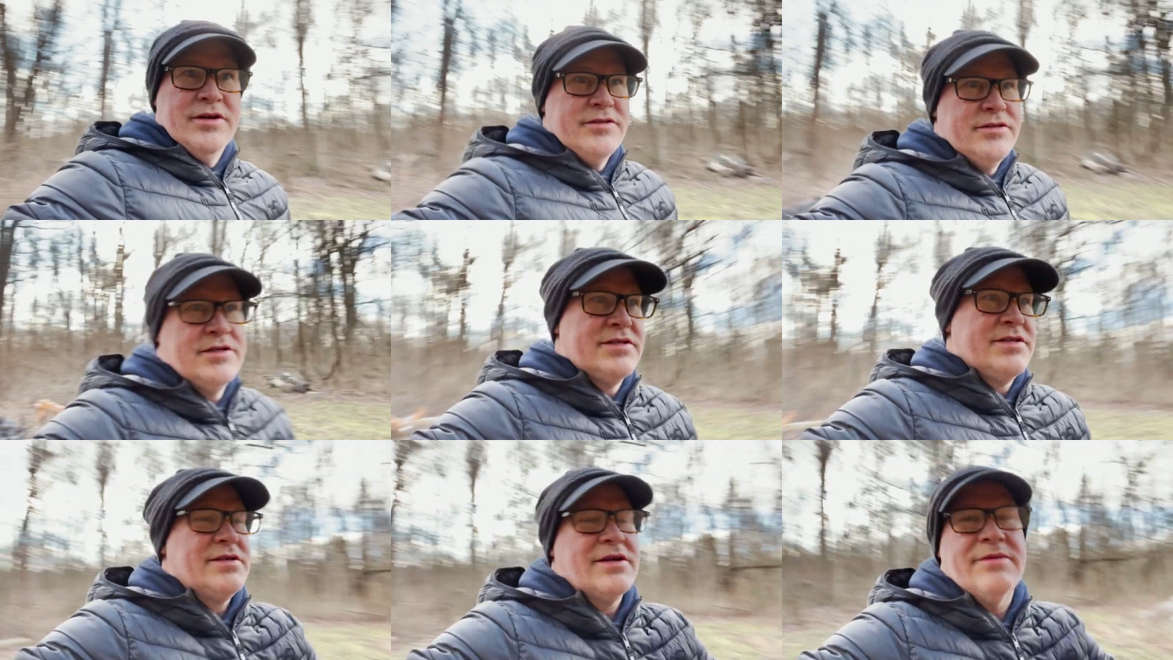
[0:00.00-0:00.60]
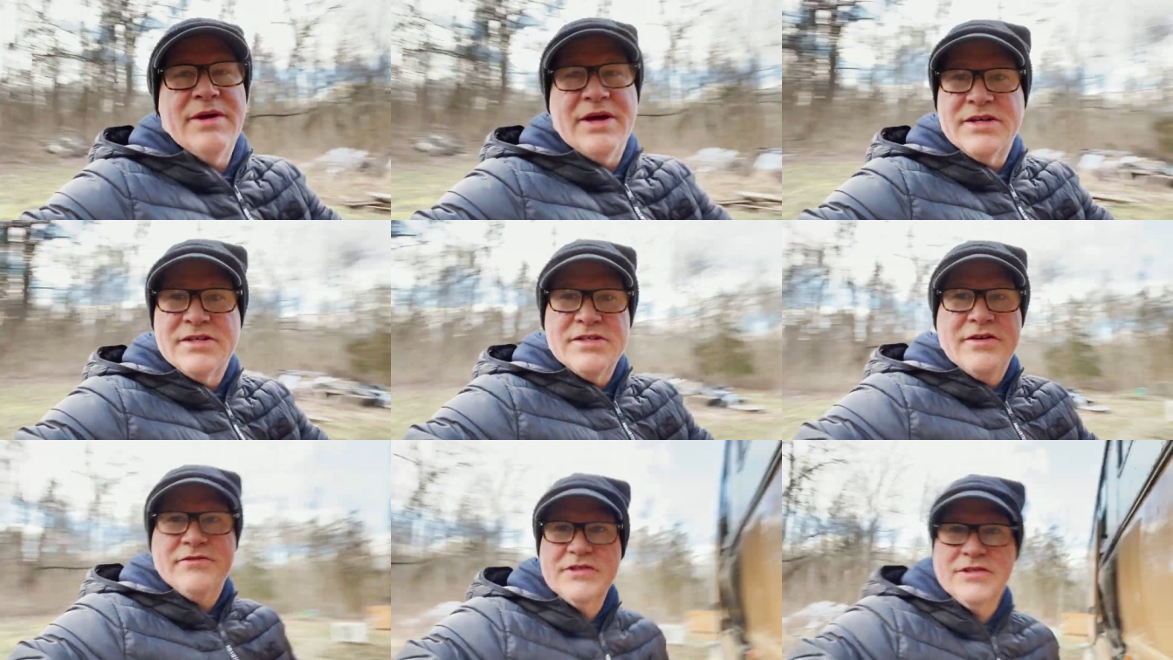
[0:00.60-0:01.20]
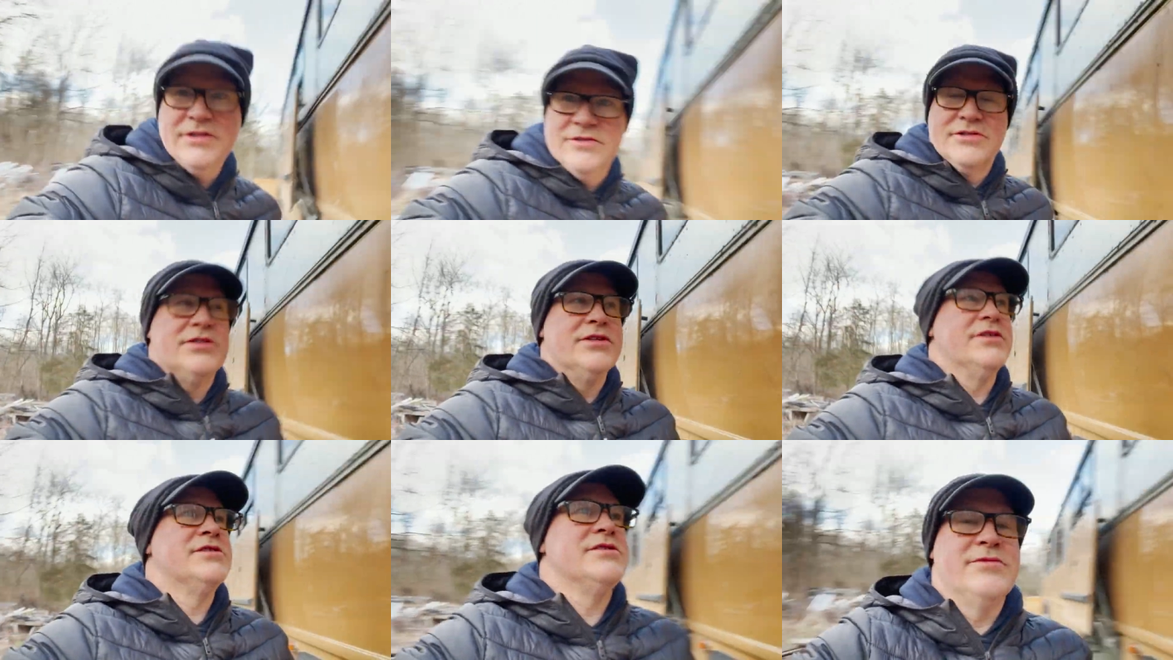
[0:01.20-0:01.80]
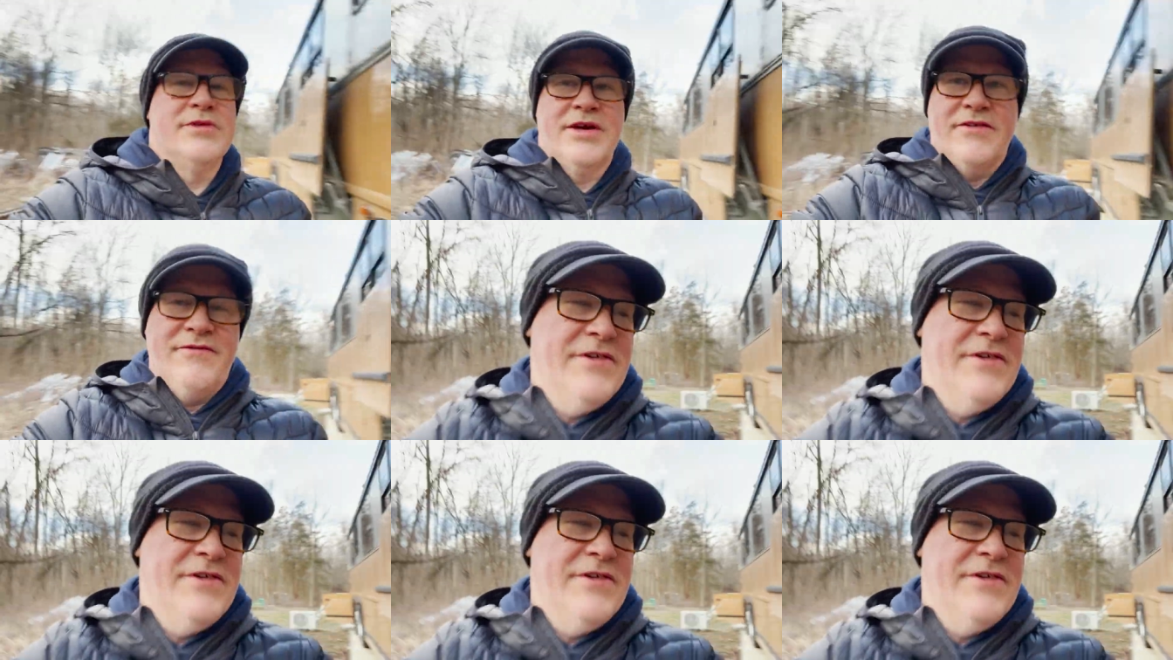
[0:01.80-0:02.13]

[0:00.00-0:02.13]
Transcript: This is our makeshift solution until we can